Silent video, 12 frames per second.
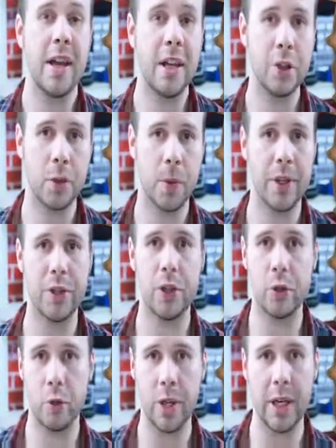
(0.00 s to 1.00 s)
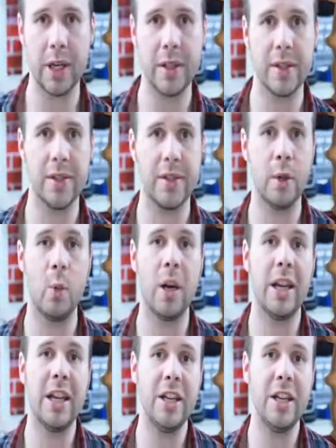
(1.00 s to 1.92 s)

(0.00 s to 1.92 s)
enter in a string to see what